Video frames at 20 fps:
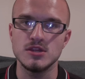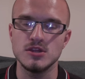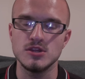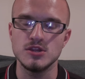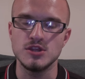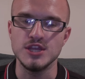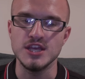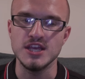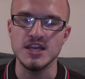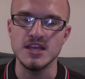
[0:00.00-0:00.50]

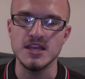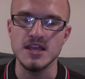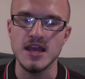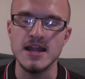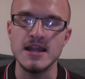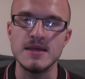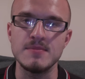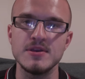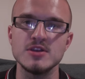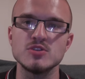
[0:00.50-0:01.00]
the
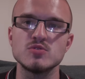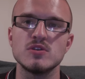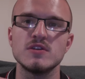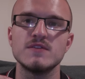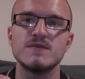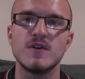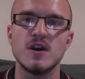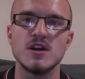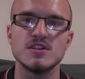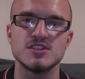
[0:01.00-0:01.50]
Olympians will
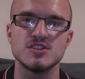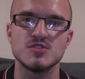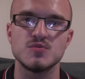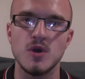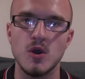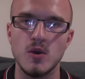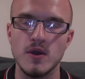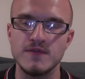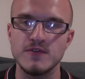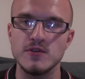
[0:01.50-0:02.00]
advance as
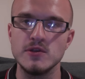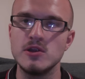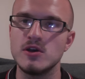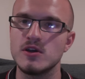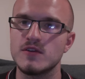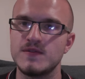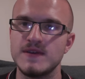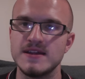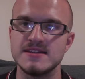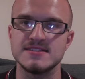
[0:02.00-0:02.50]
well. If you
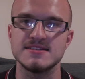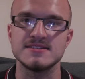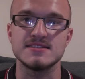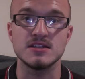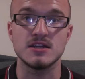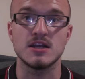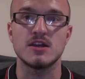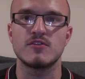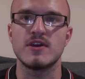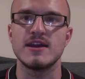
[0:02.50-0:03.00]
look, for instance,
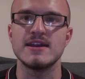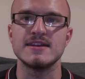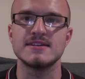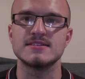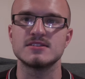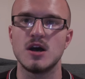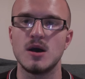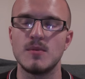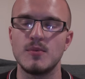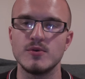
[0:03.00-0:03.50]
the great
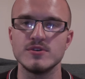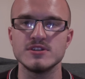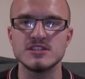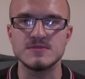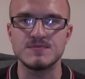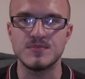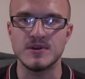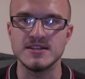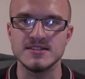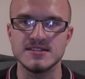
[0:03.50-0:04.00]
example is
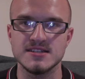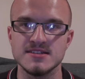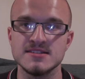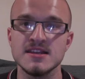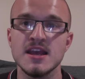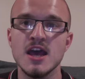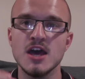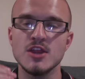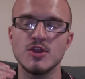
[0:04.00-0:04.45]
sprinters.